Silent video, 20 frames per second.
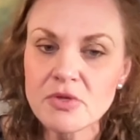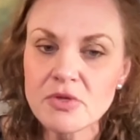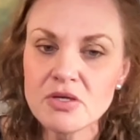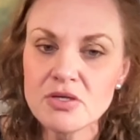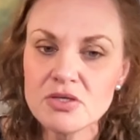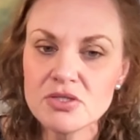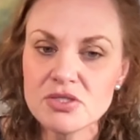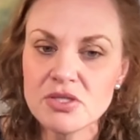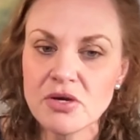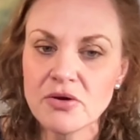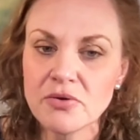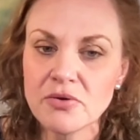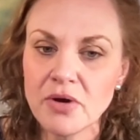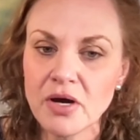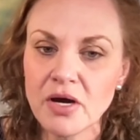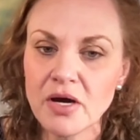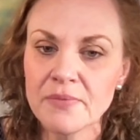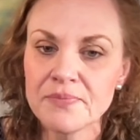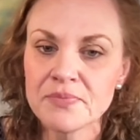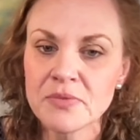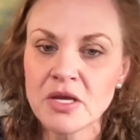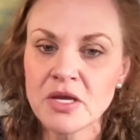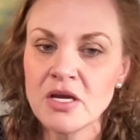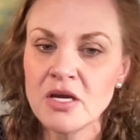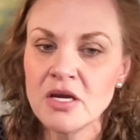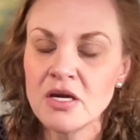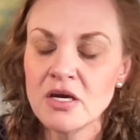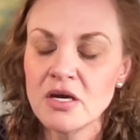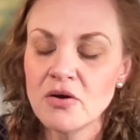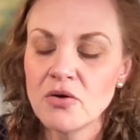So
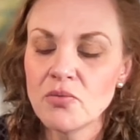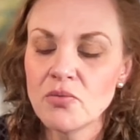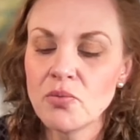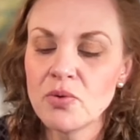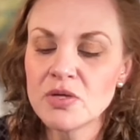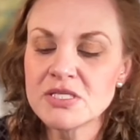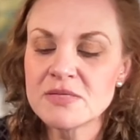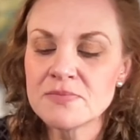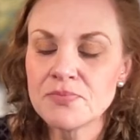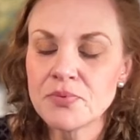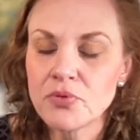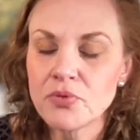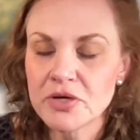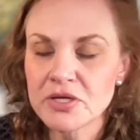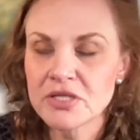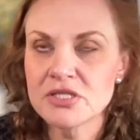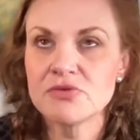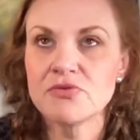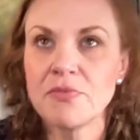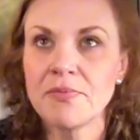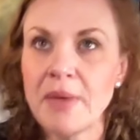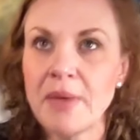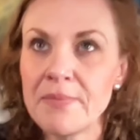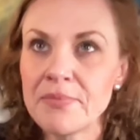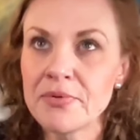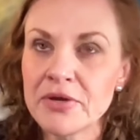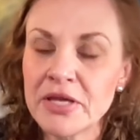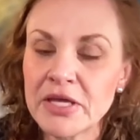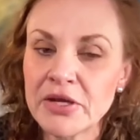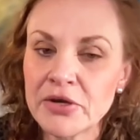what's important to
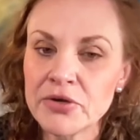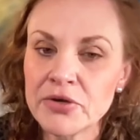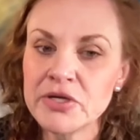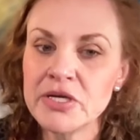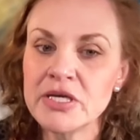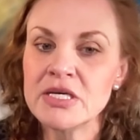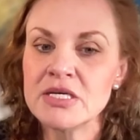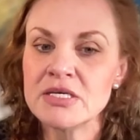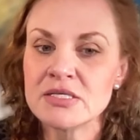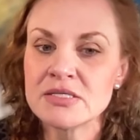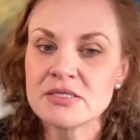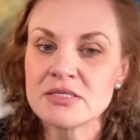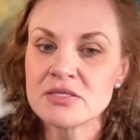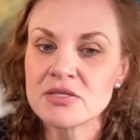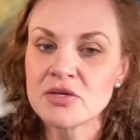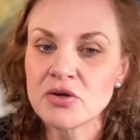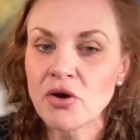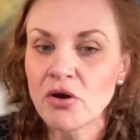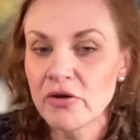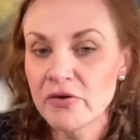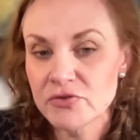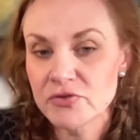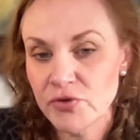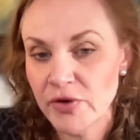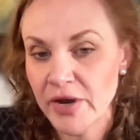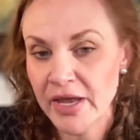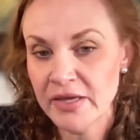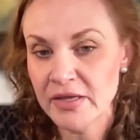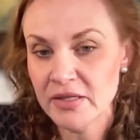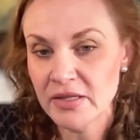remember here is the goal of
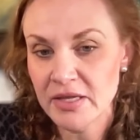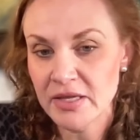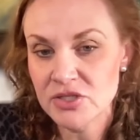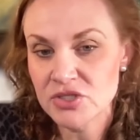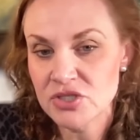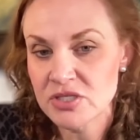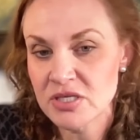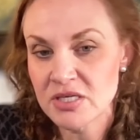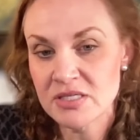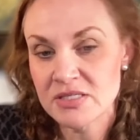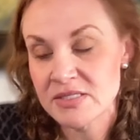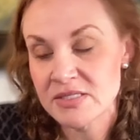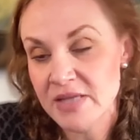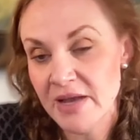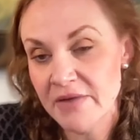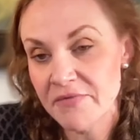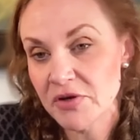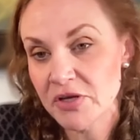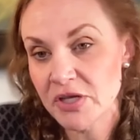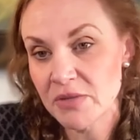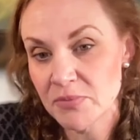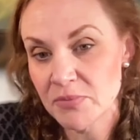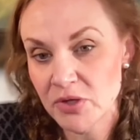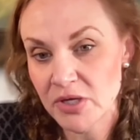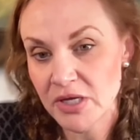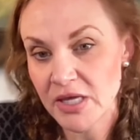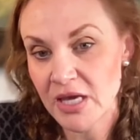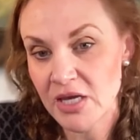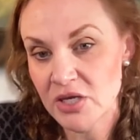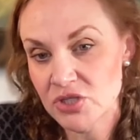triangulation. It's never
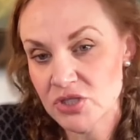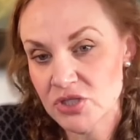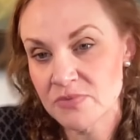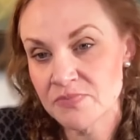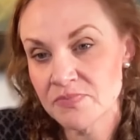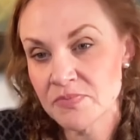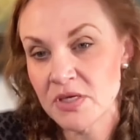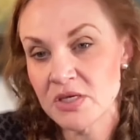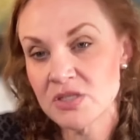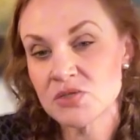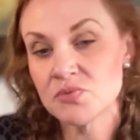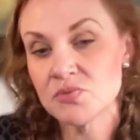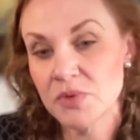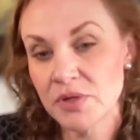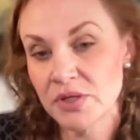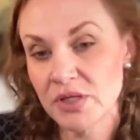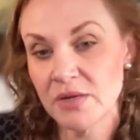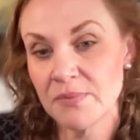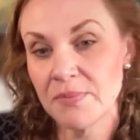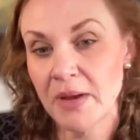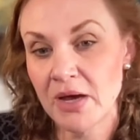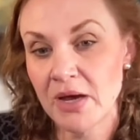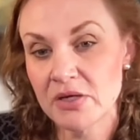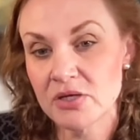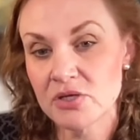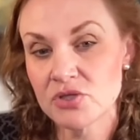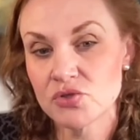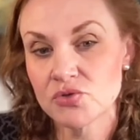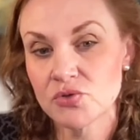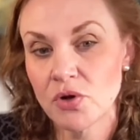communication. It's really about
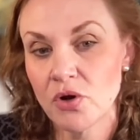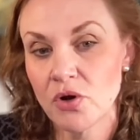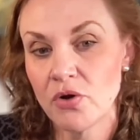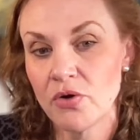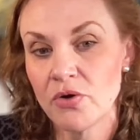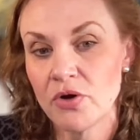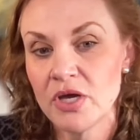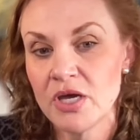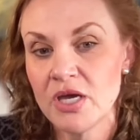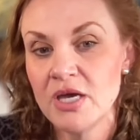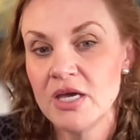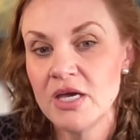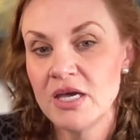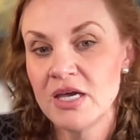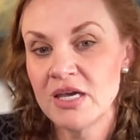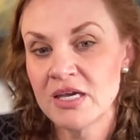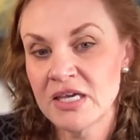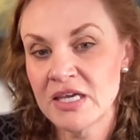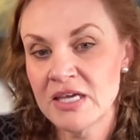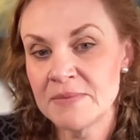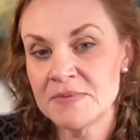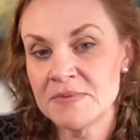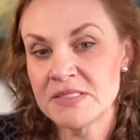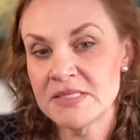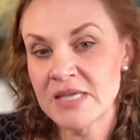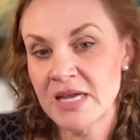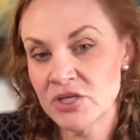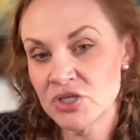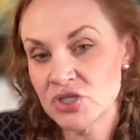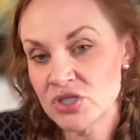control. It keeps
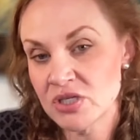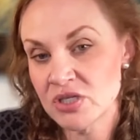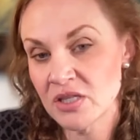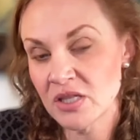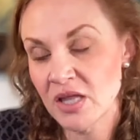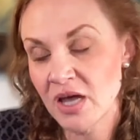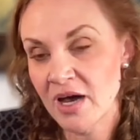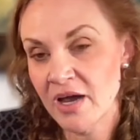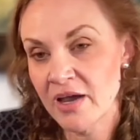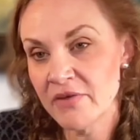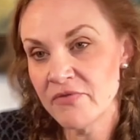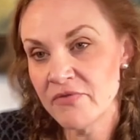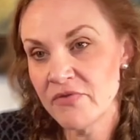tension alive,